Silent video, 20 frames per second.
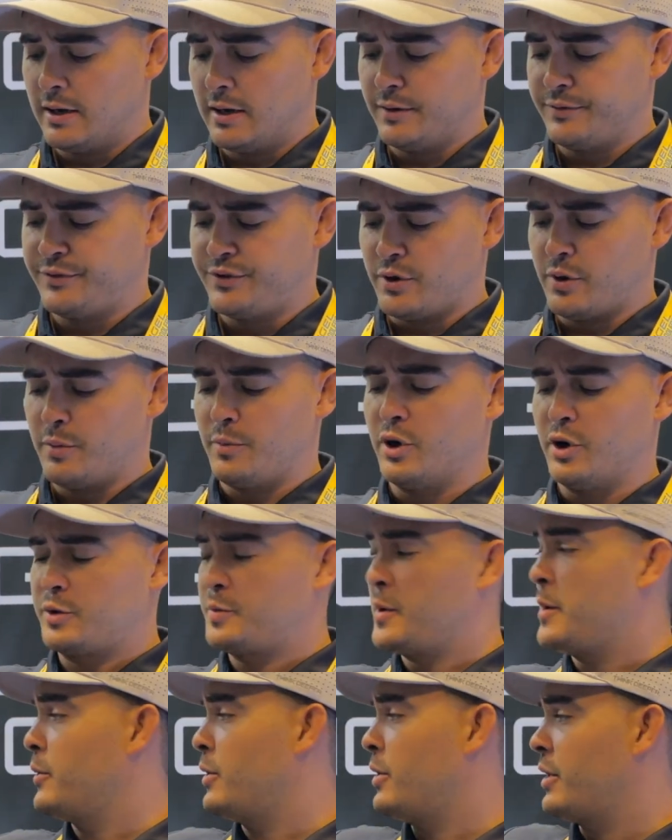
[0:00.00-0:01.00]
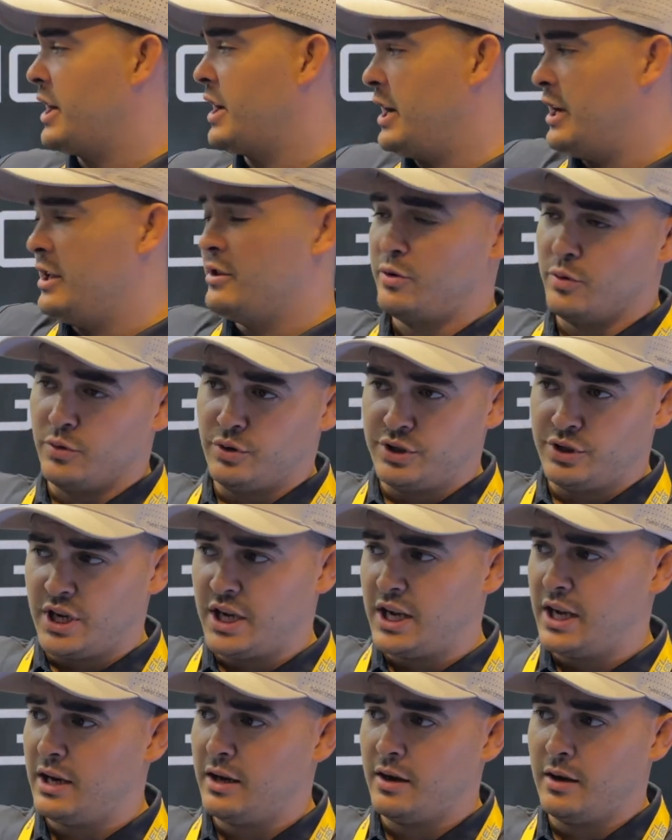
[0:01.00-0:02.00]
So most people are getting into
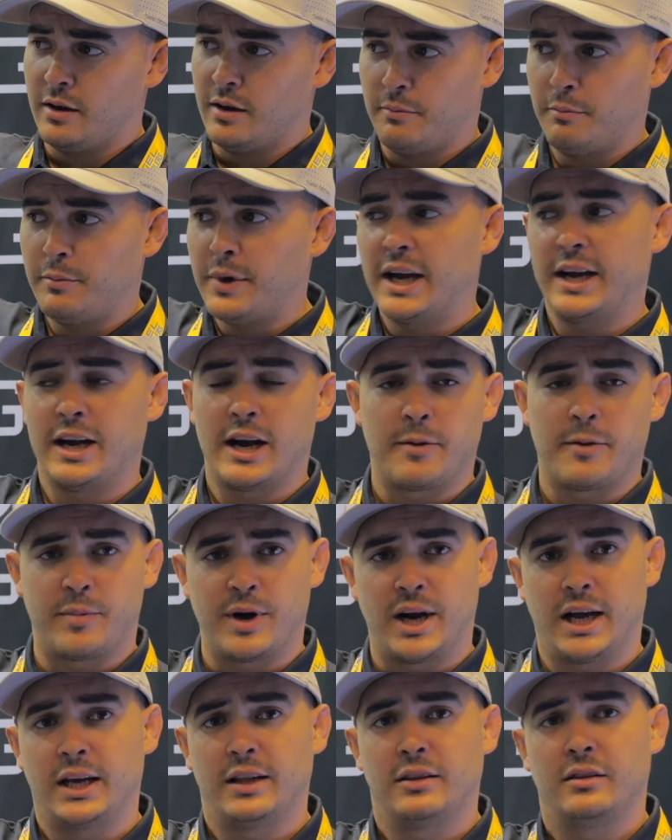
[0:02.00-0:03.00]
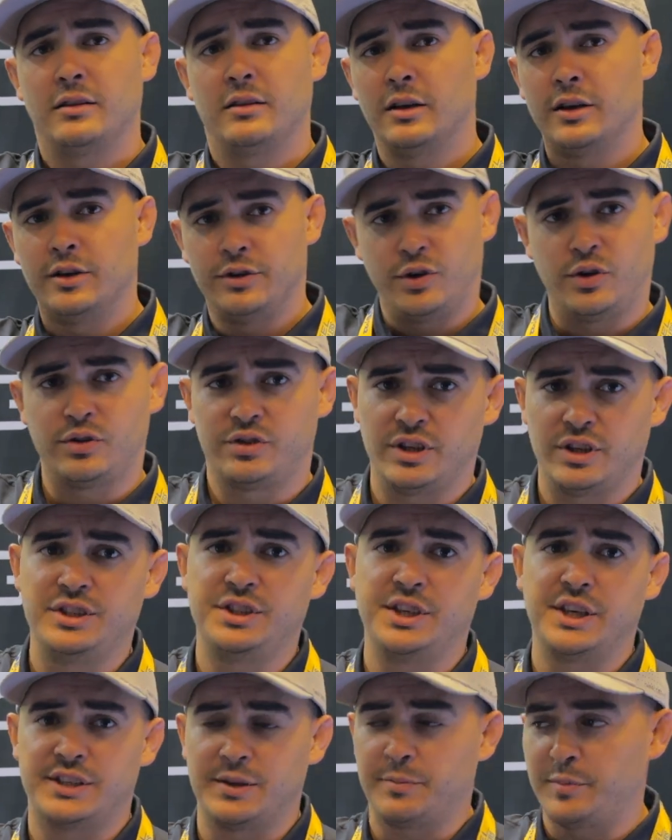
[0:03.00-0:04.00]
jigging, buying our brand, using the
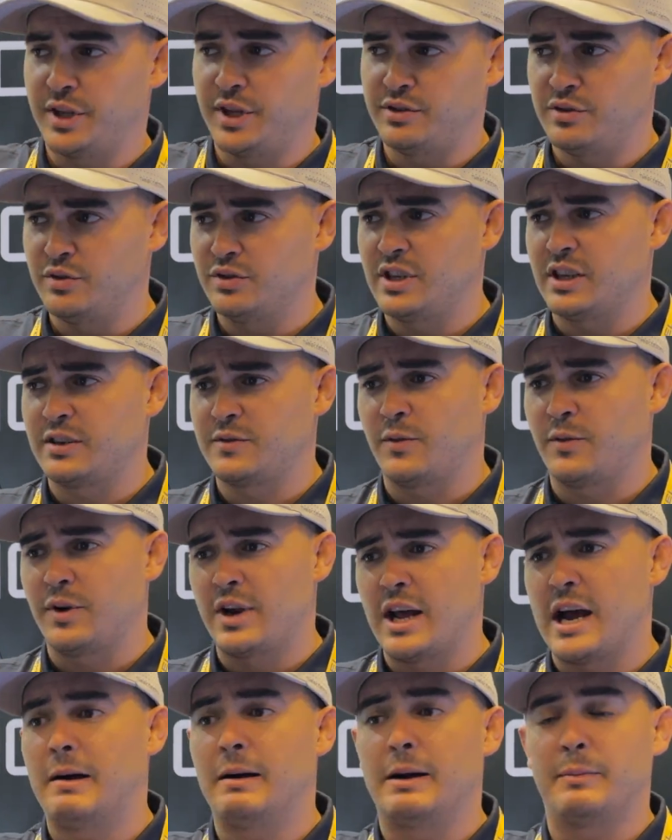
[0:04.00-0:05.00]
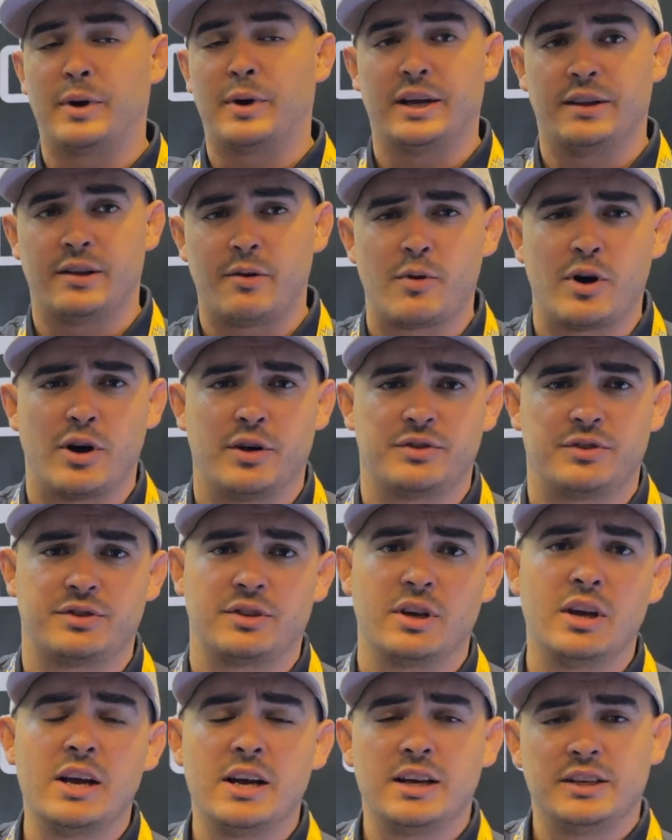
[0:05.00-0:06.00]
jigs and being successful now are buying the rods
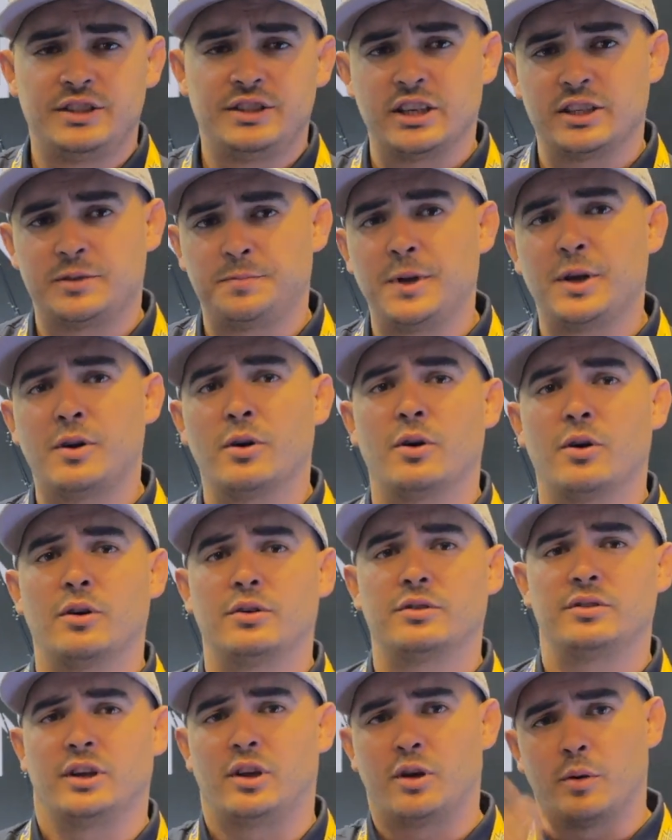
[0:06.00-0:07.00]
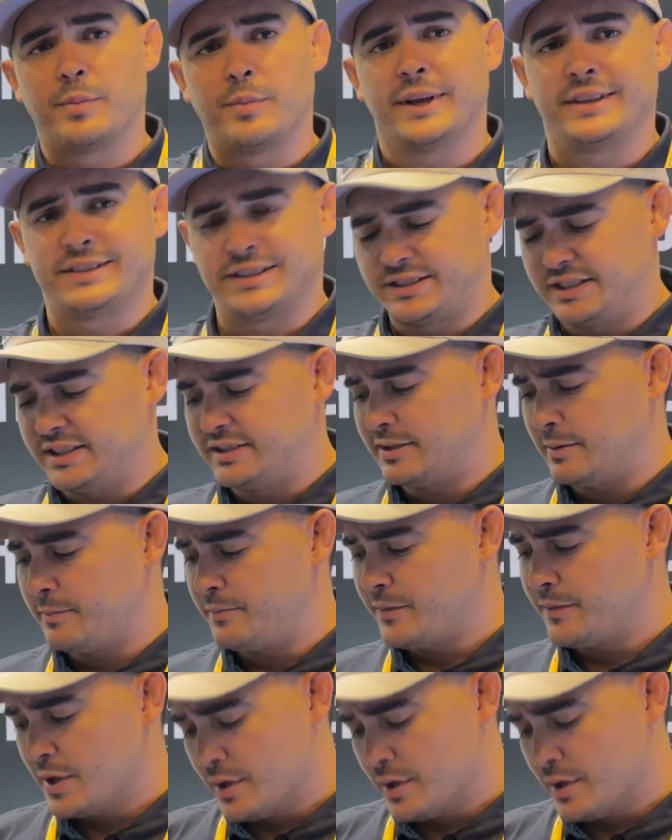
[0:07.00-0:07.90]
just because it completes the system.